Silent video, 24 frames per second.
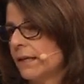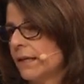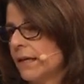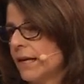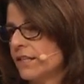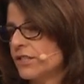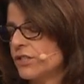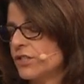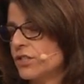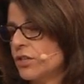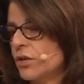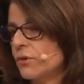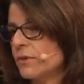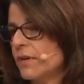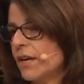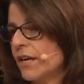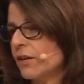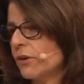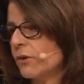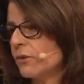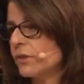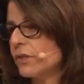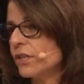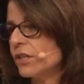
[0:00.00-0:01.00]
And so
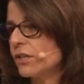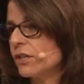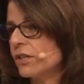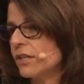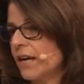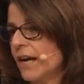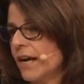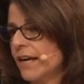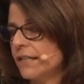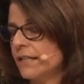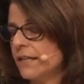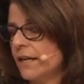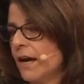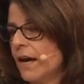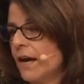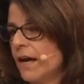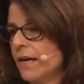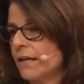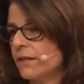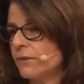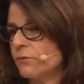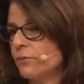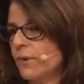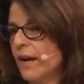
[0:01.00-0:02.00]
not only could I
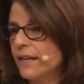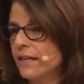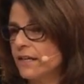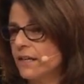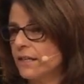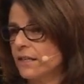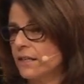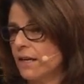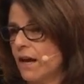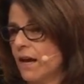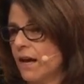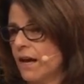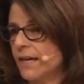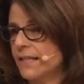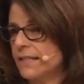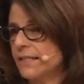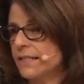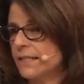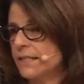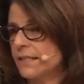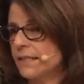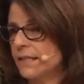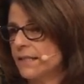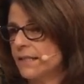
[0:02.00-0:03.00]
not
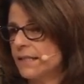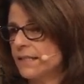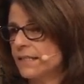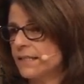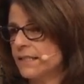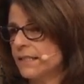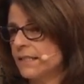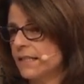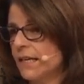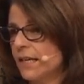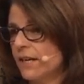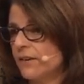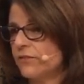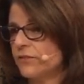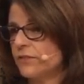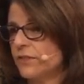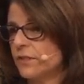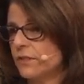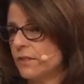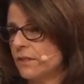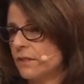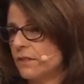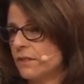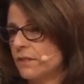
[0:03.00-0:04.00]
recognize his
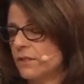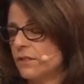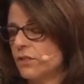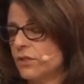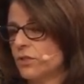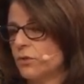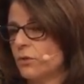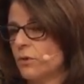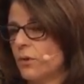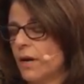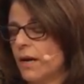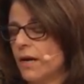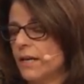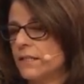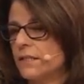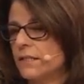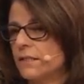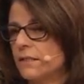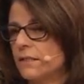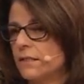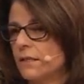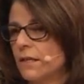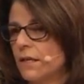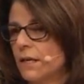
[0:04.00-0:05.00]
gift to
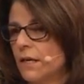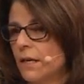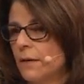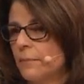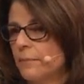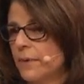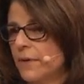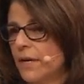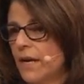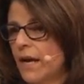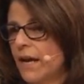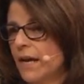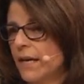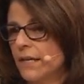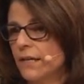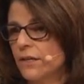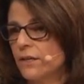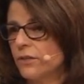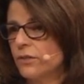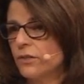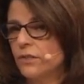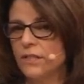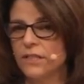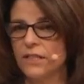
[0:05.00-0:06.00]
us, but I
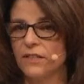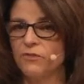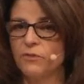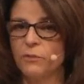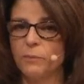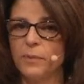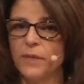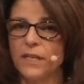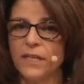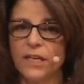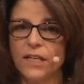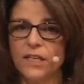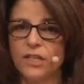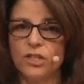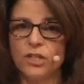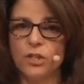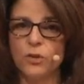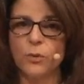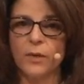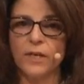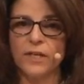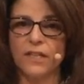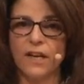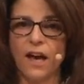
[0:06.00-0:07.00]
couldn't even begin
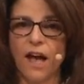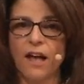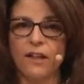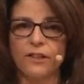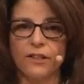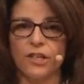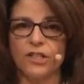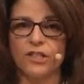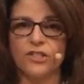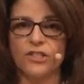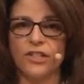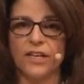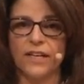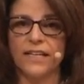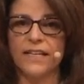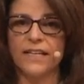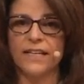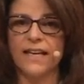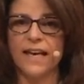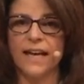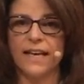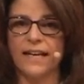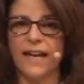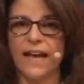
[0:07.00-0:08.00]
to acknowledge that
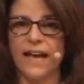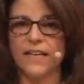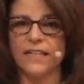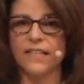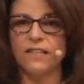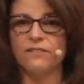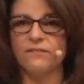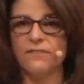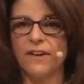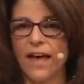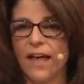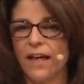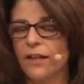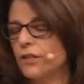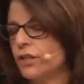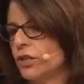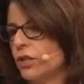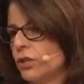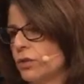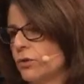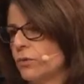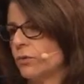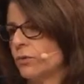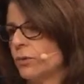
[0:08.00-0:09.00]
he had any
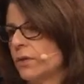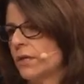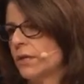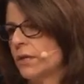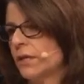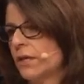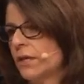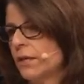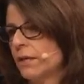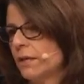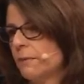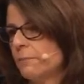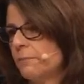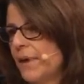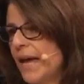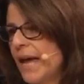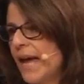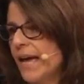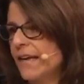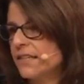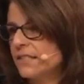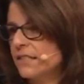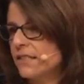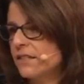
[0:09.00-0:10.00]
value
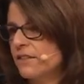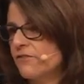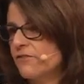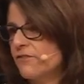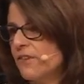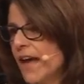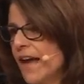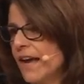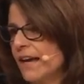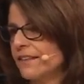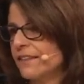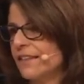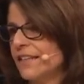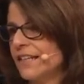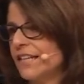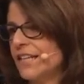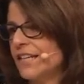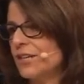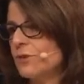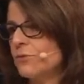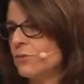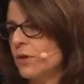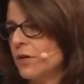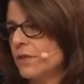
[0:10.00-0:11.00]
past the fact that
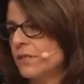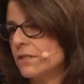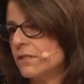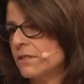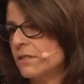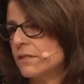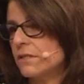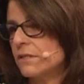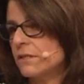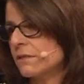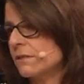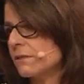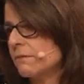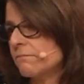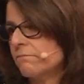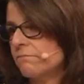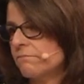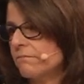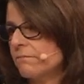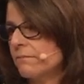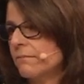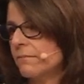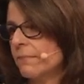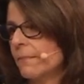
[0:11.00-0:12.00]
he was
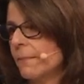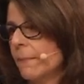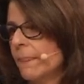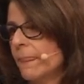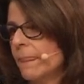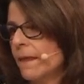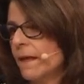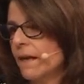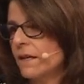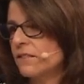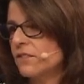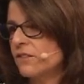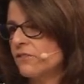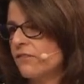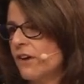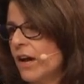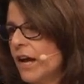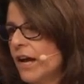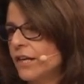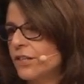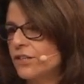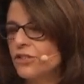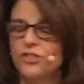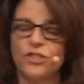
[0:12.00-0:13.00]
a
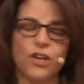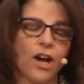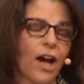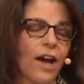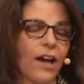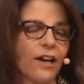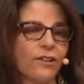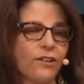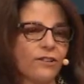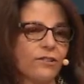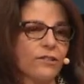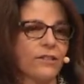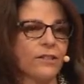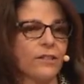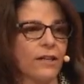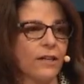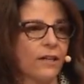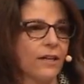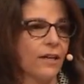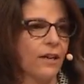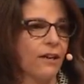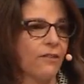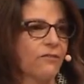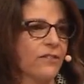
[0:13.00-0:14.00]
divine child
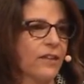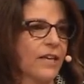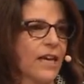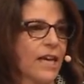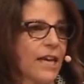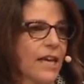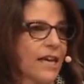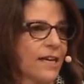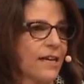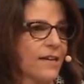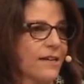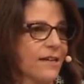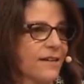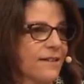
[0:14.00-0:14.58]
of the king.